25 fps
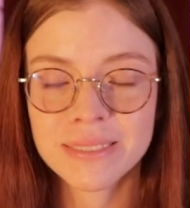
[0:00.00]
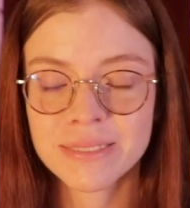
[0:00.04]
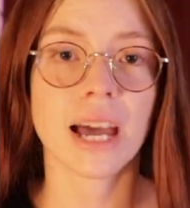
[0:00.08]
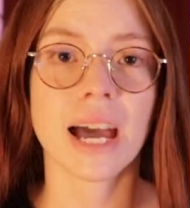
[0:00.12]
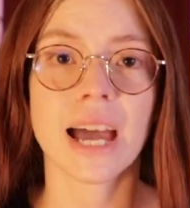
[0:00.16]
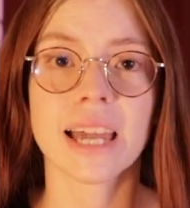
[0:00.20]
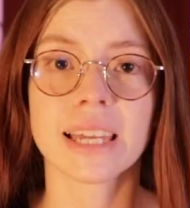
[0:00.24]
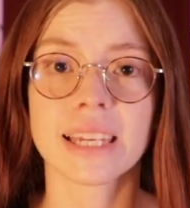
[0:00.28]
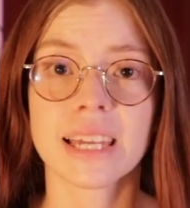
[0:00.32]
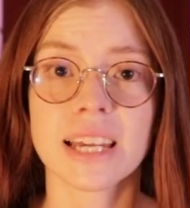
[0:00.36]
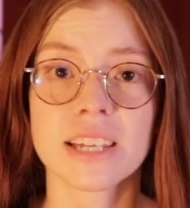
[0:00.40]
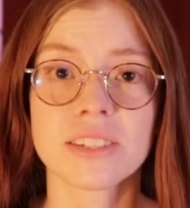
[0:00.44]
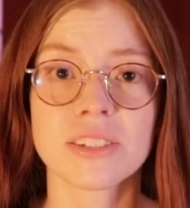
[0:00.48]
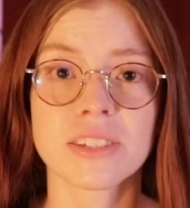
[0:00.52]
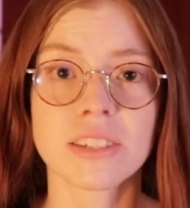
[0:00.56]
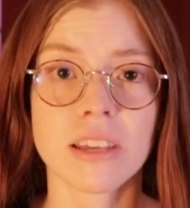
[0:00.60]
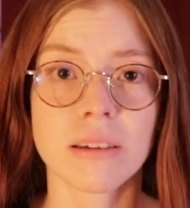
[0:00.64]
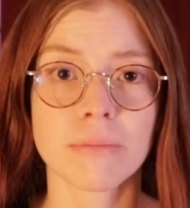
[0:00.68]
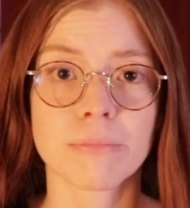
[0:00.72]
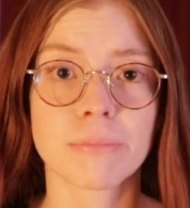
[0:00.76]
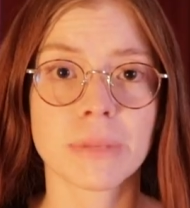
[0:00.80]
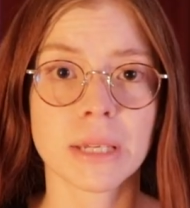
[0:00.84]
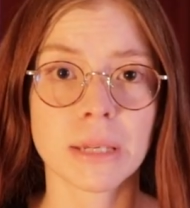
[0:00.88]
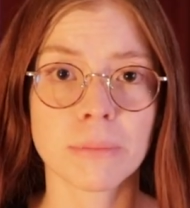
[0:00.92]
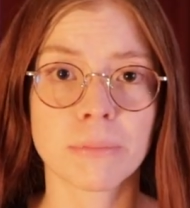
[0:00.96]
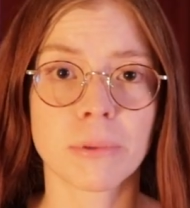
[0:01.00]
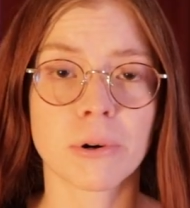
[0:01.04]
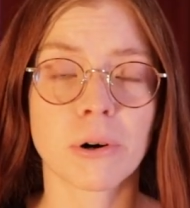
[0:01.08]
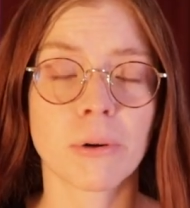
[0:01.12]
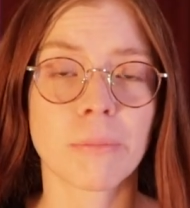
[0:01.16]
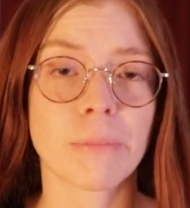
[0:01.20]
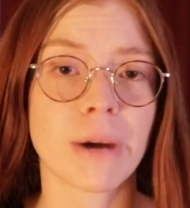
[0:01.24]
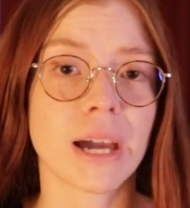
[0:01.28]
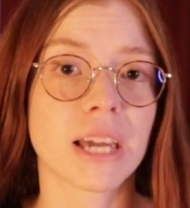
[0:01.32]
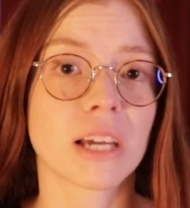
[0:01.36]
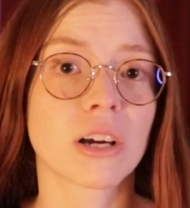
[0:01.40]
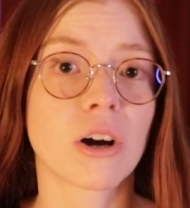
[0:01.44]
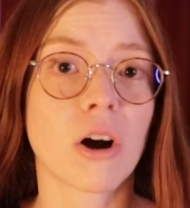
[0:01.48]
I guess some people
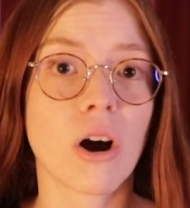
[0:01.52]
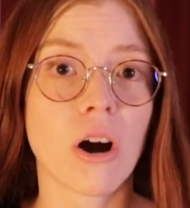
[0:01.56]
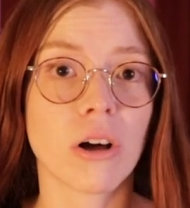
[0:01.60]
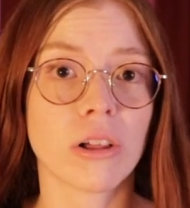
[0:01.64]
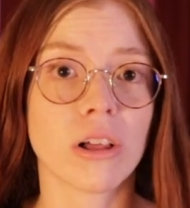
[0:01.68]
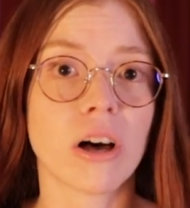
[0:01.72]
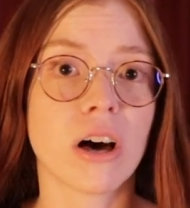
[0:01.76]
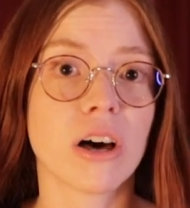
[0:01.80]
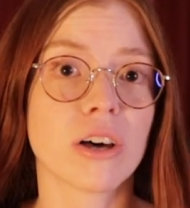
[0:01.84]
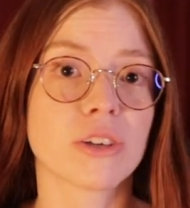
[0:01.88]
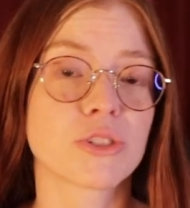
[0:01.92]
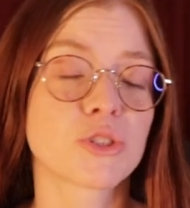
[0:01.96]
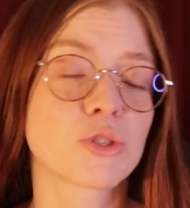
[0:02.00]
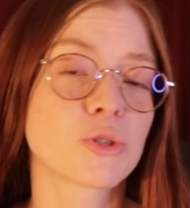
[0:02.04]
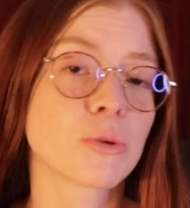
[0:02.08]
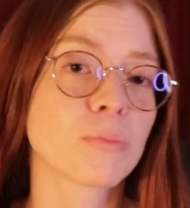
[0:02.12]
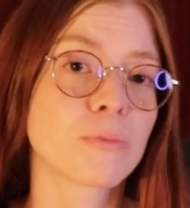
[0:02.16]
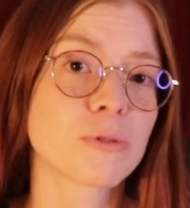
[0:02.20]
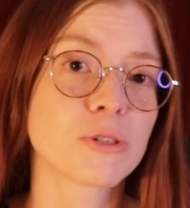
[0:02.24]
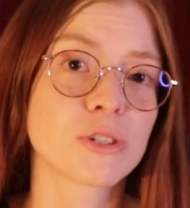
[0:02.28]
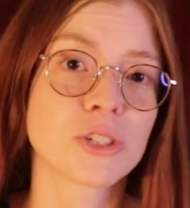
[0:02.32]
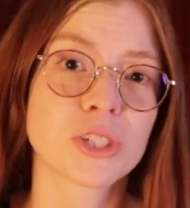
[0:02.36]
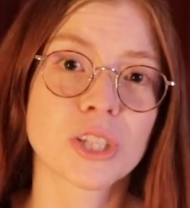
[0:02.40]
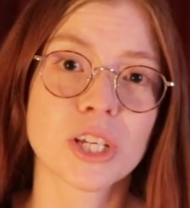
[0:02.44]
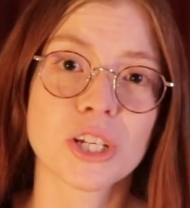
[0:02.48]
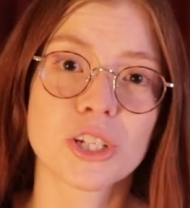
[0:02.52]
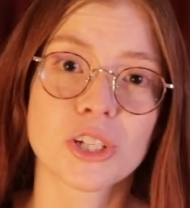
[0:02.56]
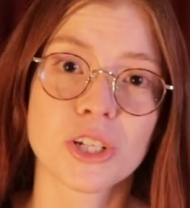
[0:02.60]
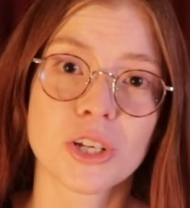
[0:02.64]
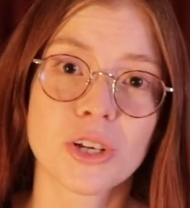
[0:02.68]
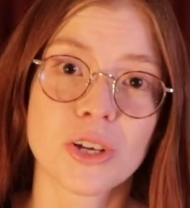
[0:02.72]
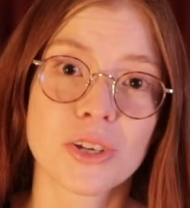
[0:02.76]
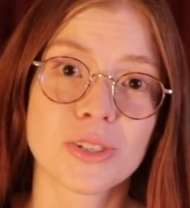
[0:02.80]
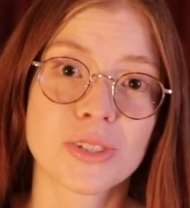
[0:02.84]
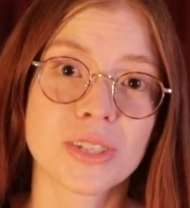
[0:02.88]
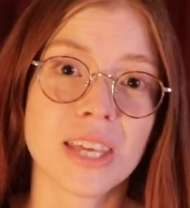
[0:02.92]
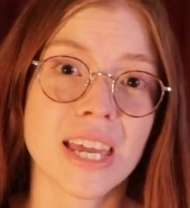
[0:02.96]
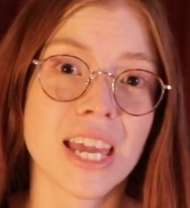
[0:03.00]
might call us
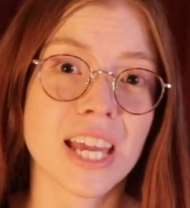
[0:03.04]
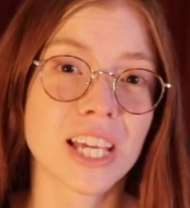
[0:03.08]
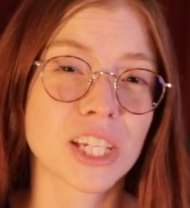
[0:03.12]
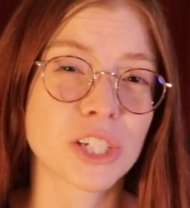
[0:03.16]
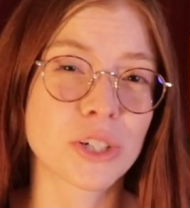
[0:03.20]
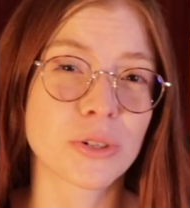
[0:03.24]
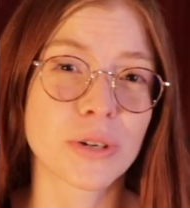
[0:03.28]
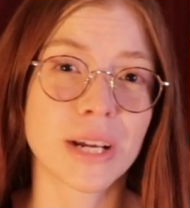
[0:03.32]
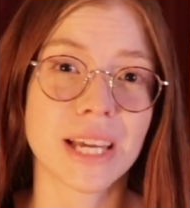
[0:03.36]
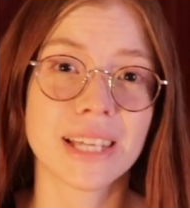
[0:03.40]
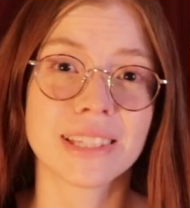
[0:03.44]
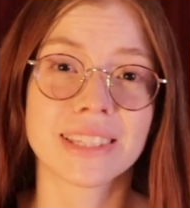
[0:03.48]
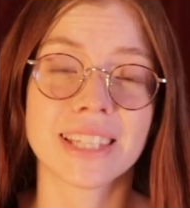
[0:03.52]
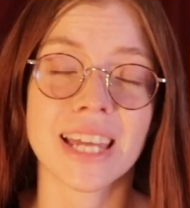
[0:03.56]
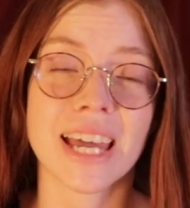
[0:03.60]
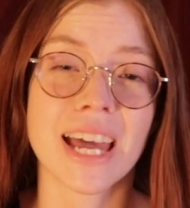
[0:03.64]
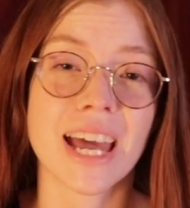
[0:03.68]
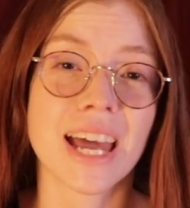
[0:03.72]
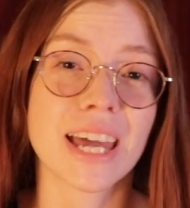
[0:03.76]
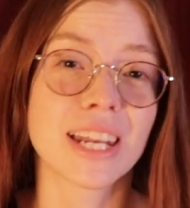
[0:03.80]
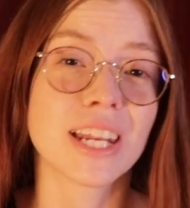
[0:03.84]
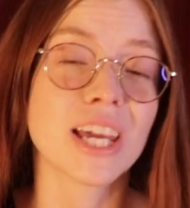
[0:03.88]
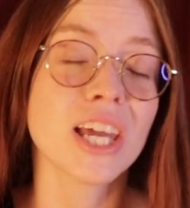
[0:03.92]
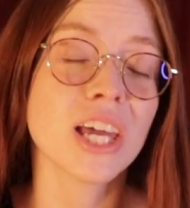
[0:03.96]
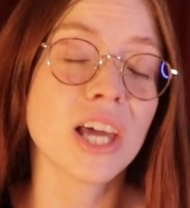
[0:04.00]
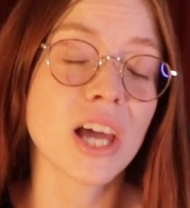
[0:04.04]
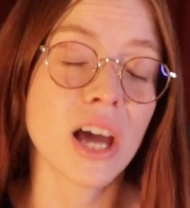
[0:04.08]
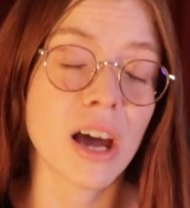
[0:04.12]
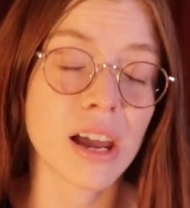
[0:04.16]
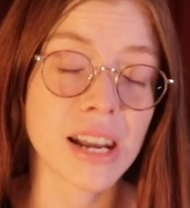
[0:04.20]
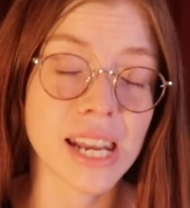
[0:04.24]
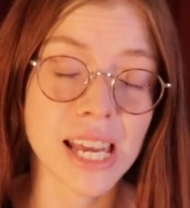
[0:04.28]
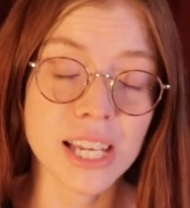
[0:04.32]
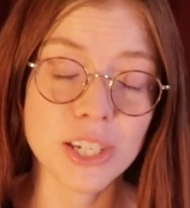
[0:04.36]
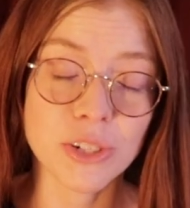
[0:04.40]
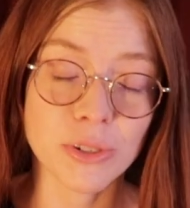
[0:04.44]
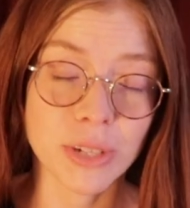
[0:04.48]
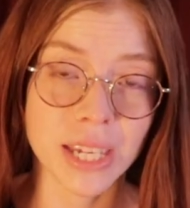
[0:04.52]
superstitious, ignorant, and
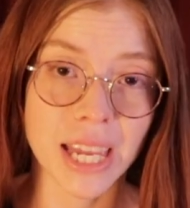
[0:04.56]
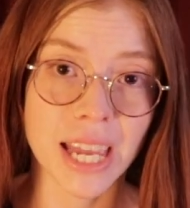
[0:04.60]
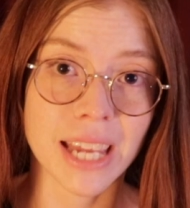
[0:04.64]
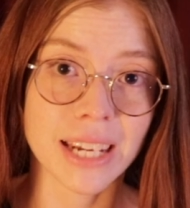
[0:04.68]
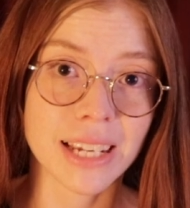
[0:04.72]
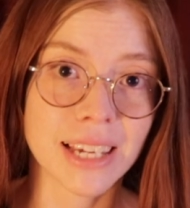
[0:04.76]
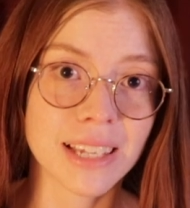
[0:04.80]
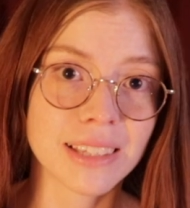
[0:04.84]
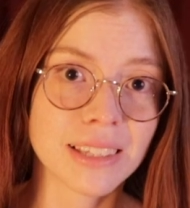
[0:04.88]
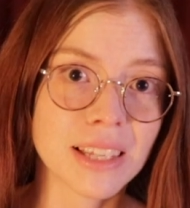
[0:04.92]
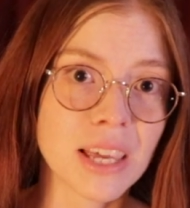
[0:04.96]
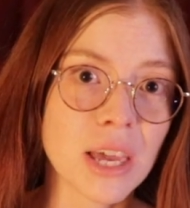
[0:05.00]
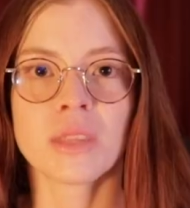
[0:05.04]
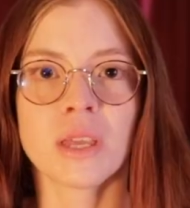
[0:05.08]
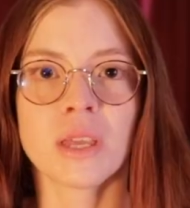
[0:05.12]
uneducated,